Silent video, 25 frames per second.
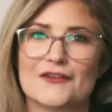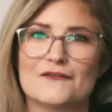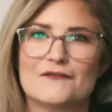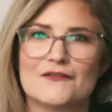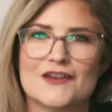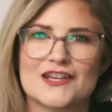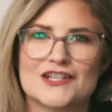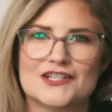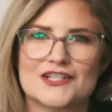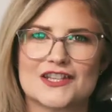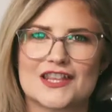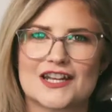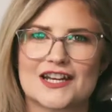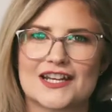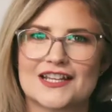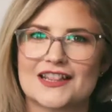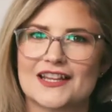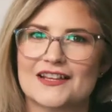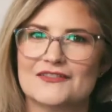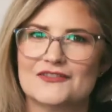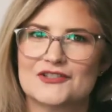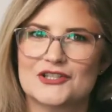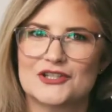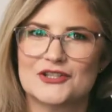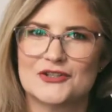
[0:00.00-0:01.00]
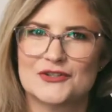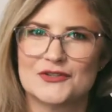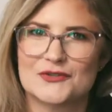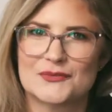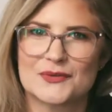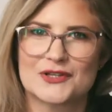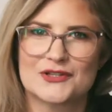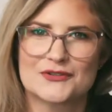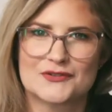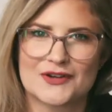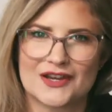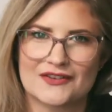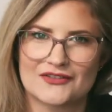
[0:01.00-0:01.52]
feature that I love to use
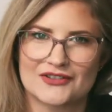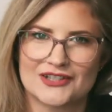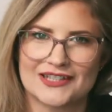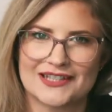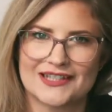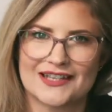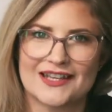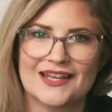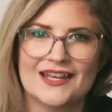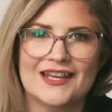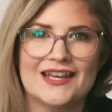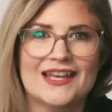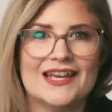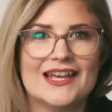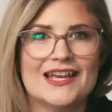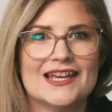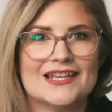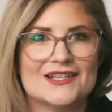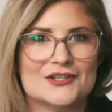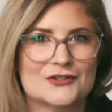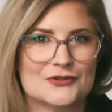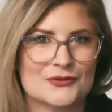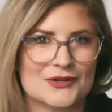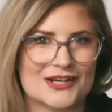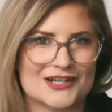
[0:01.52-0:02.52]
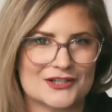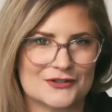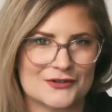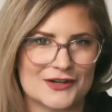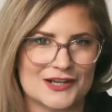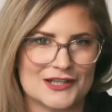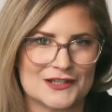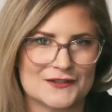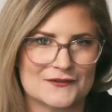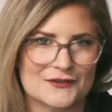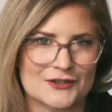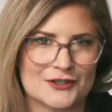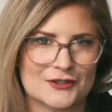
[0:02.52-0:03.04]
when traveling is direct
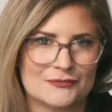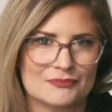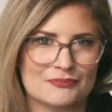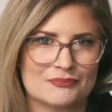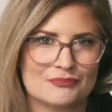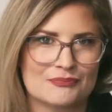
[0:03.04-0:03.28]
transfer.